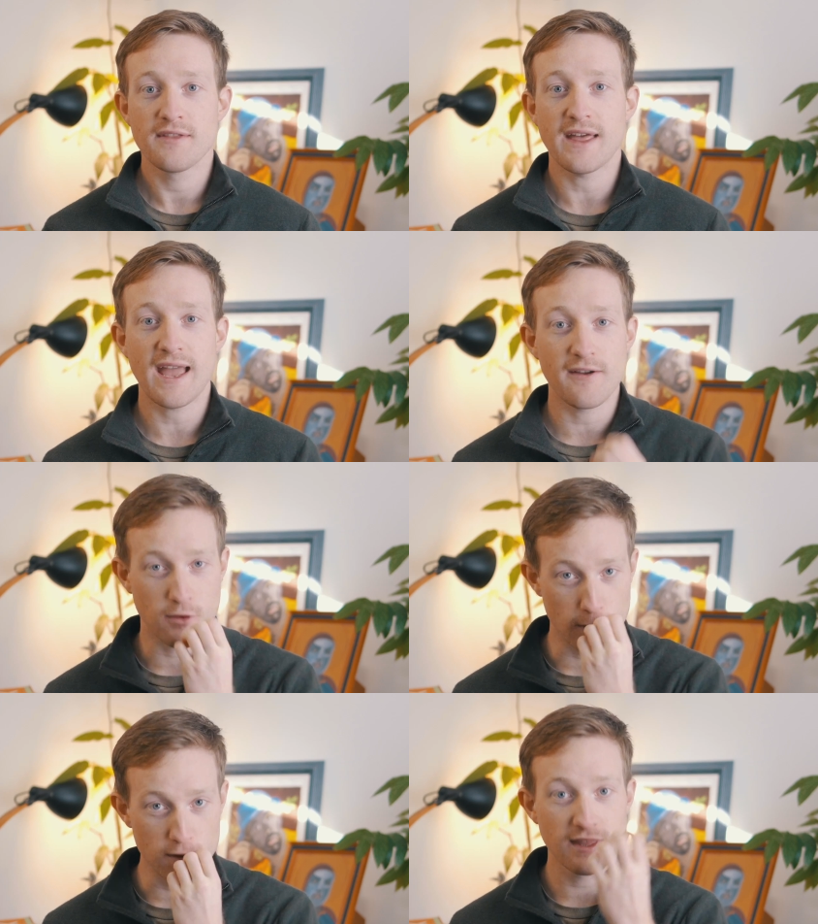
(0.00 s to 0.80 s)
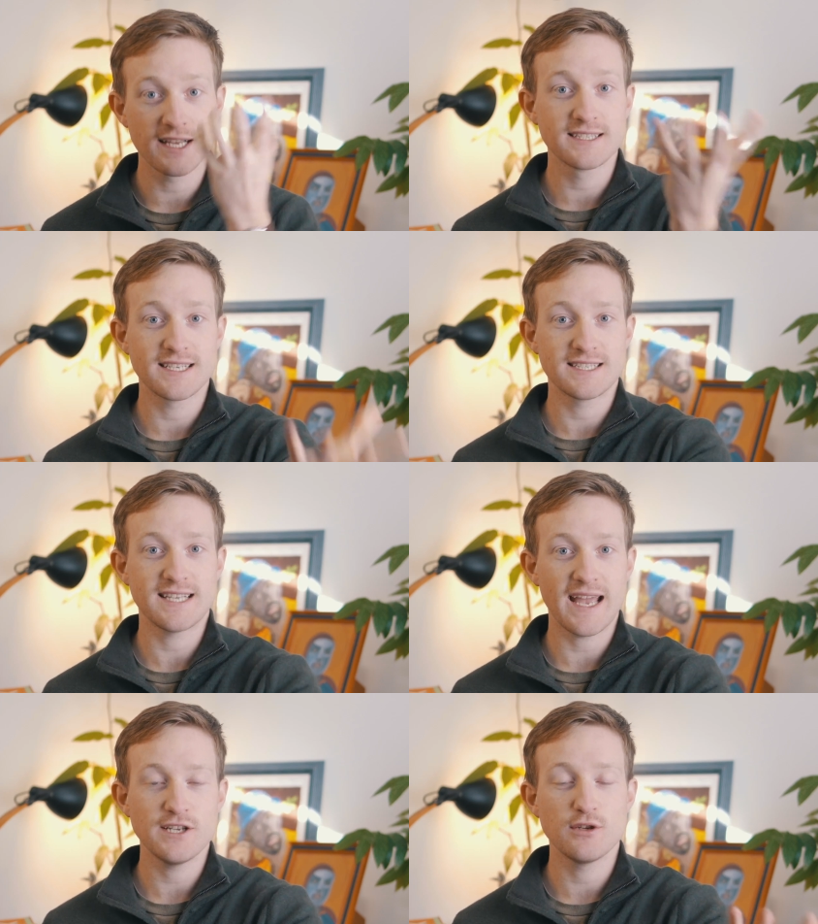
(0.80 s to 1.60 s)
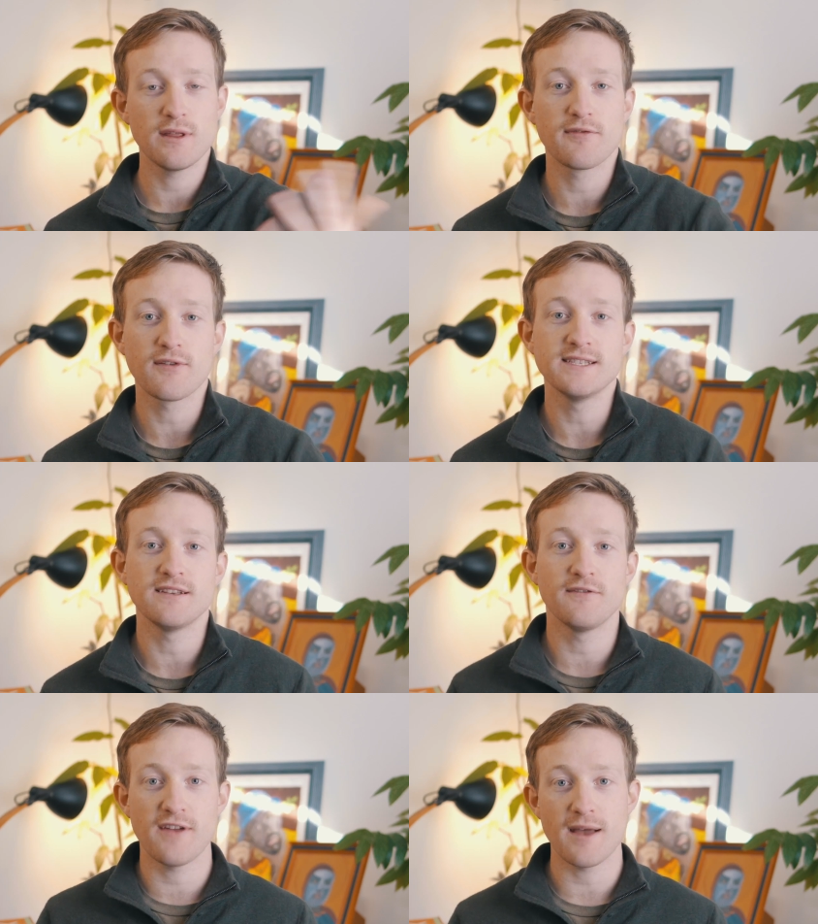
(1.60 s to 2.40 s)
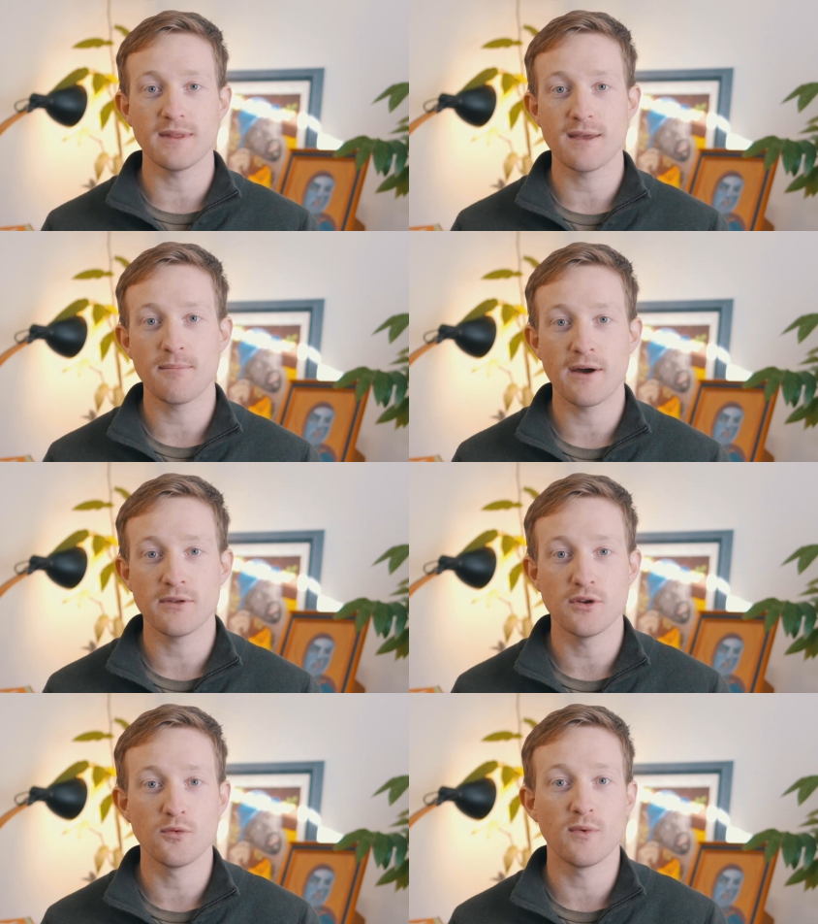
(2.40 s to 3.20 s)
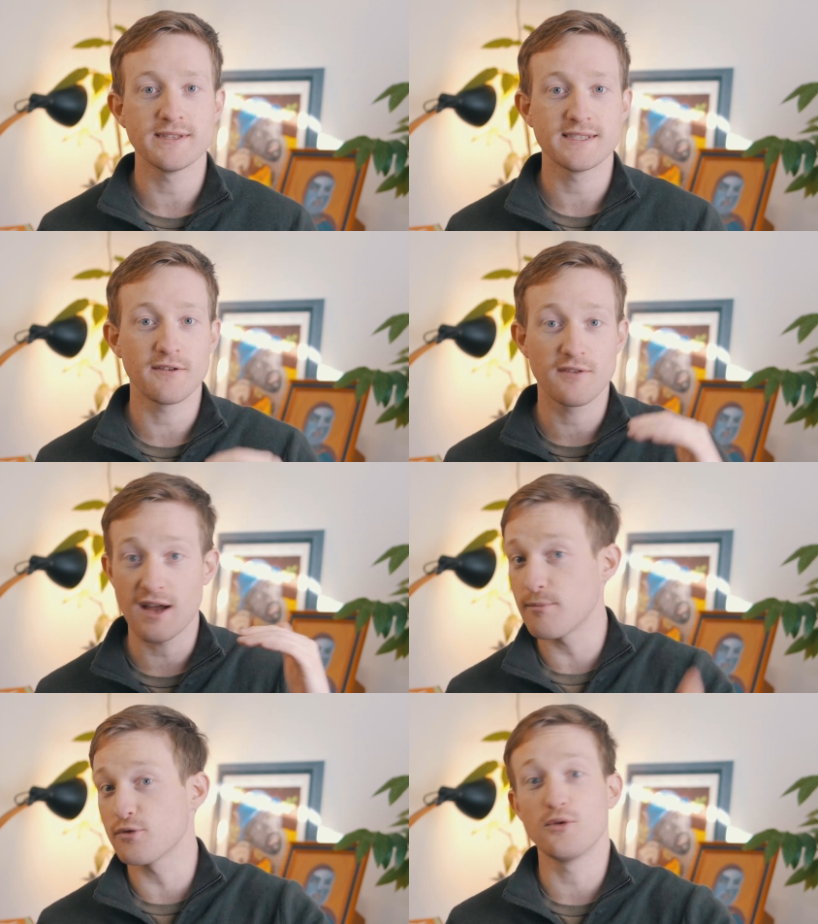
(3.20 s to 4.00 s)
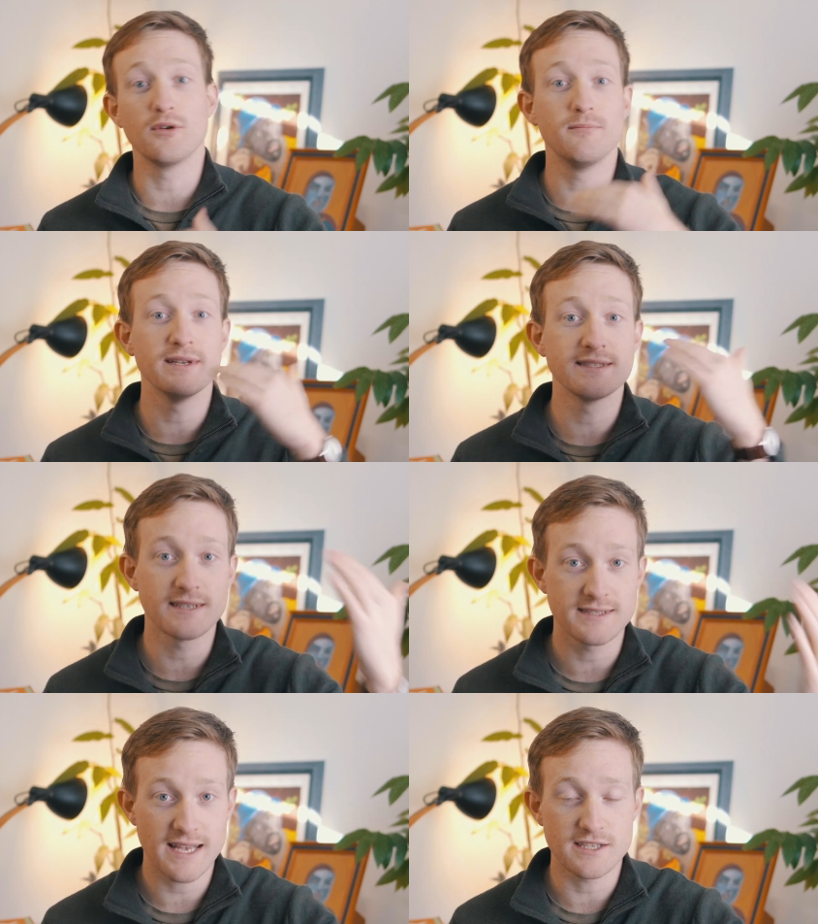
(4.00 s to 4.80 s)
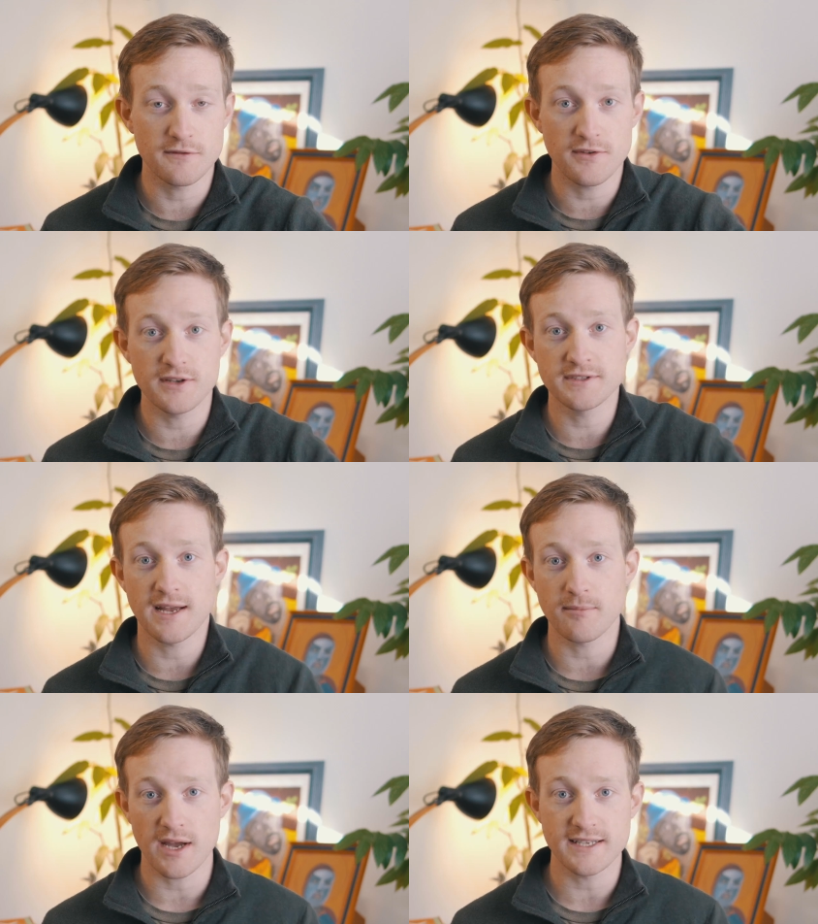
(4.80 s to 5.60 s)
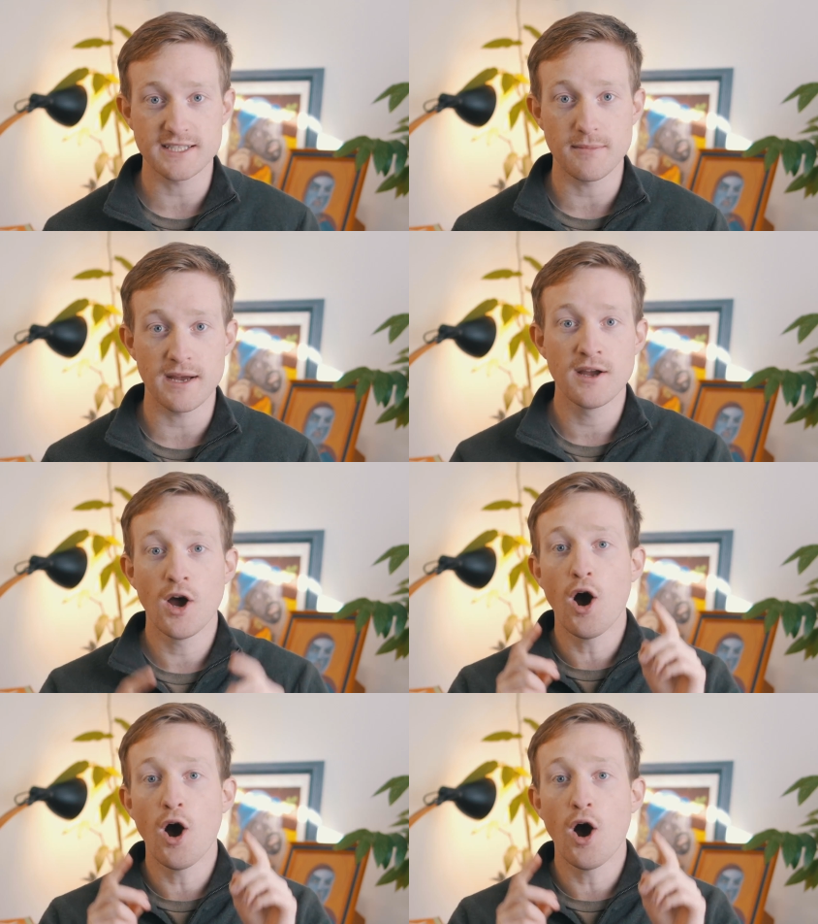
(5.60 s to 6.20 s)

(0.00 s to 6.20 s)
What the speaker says: they have good things to say to their friends and family about you once they've come through your business as a first-time customer